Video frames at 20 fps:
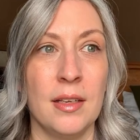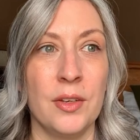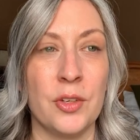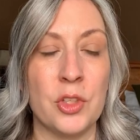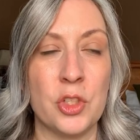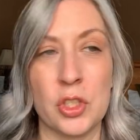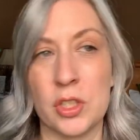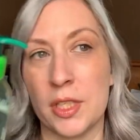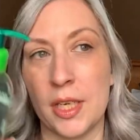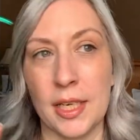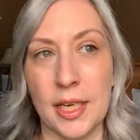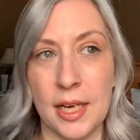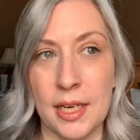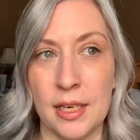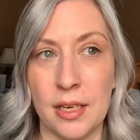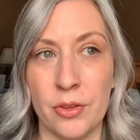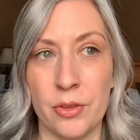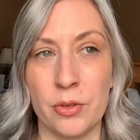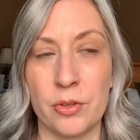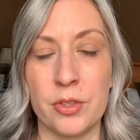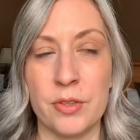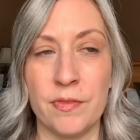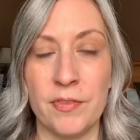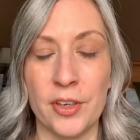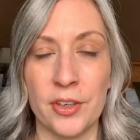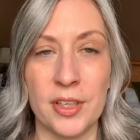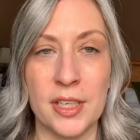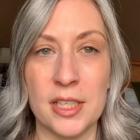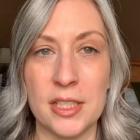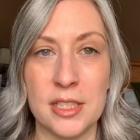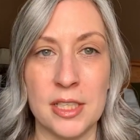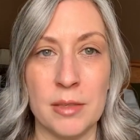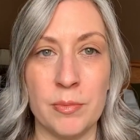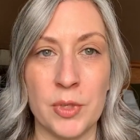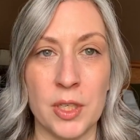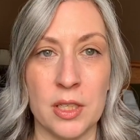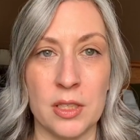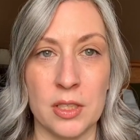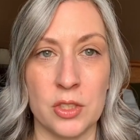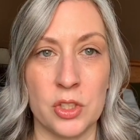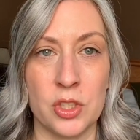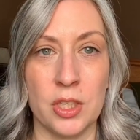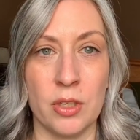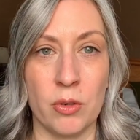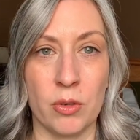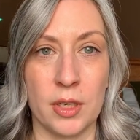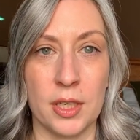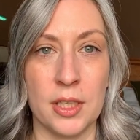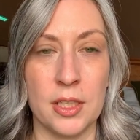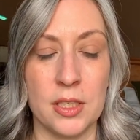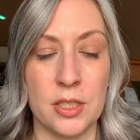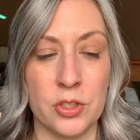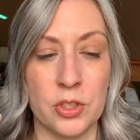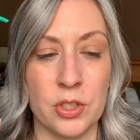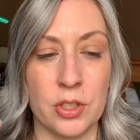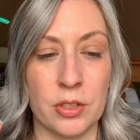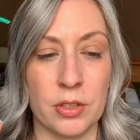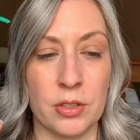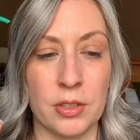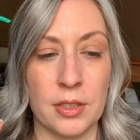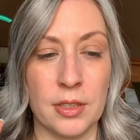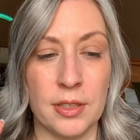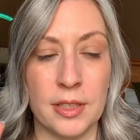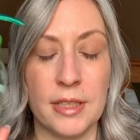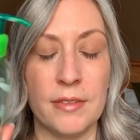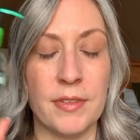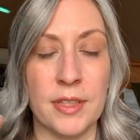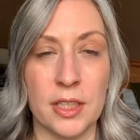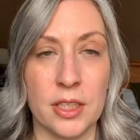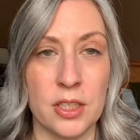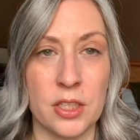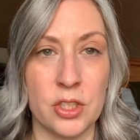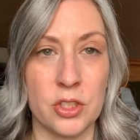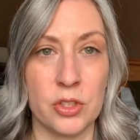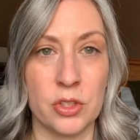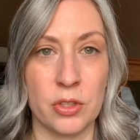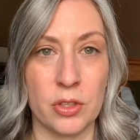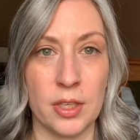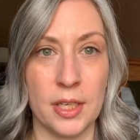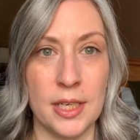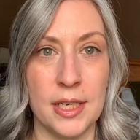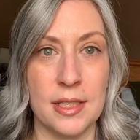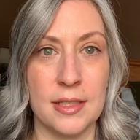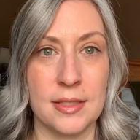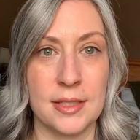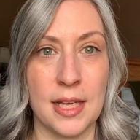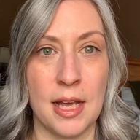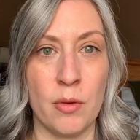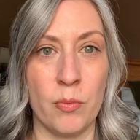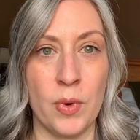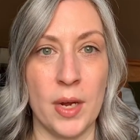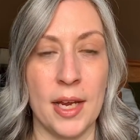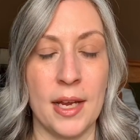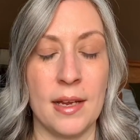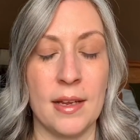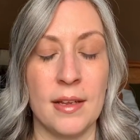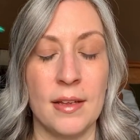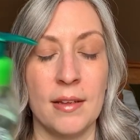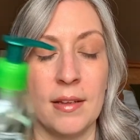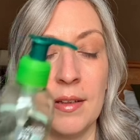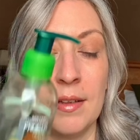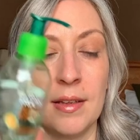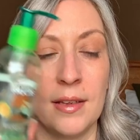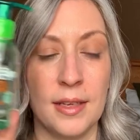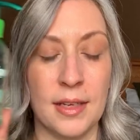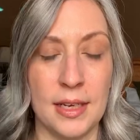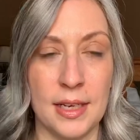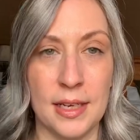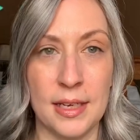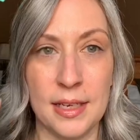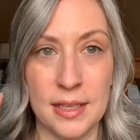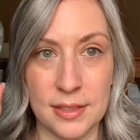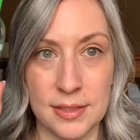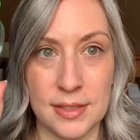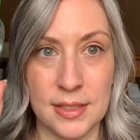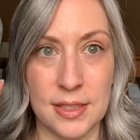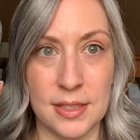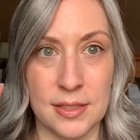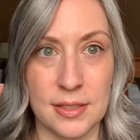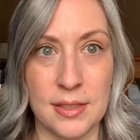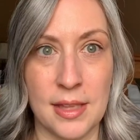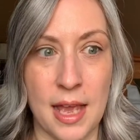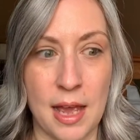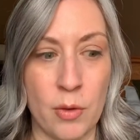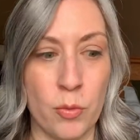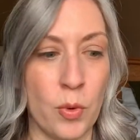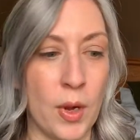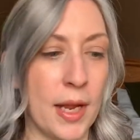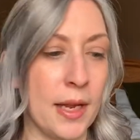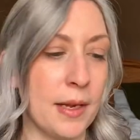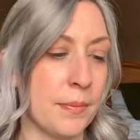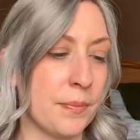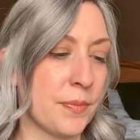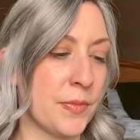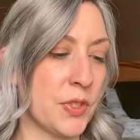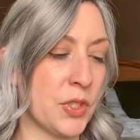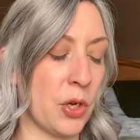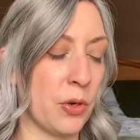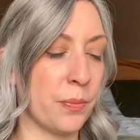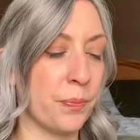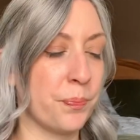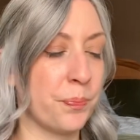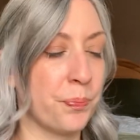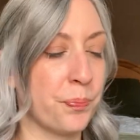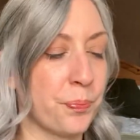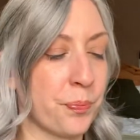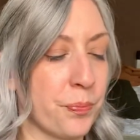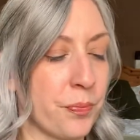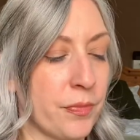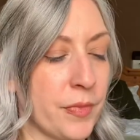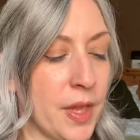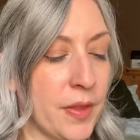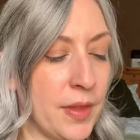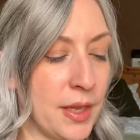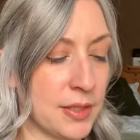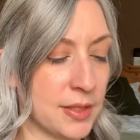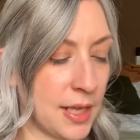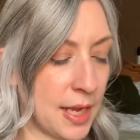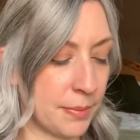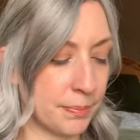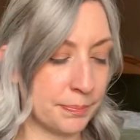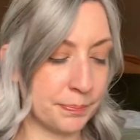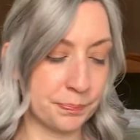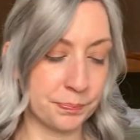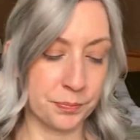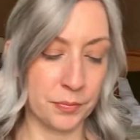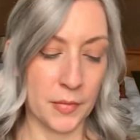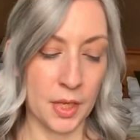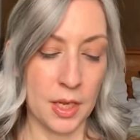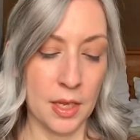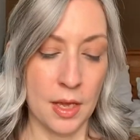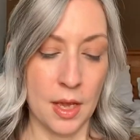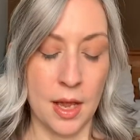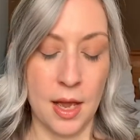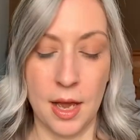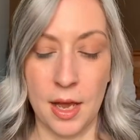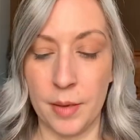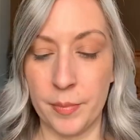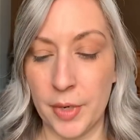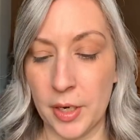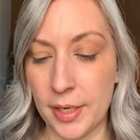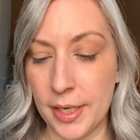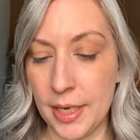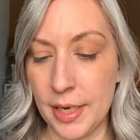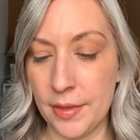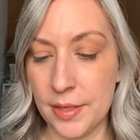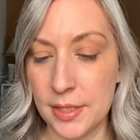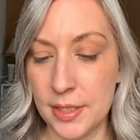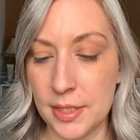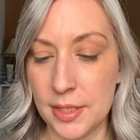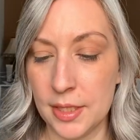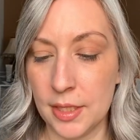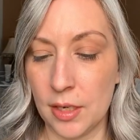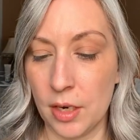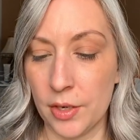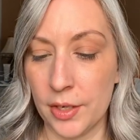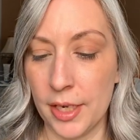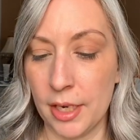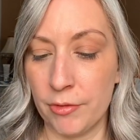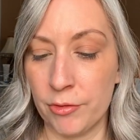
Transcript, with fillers: just like any other very deep conditioning or conditioner, leave-in conditioner is that way, is this that way. So that's that. Um, all right, and this is the Garnier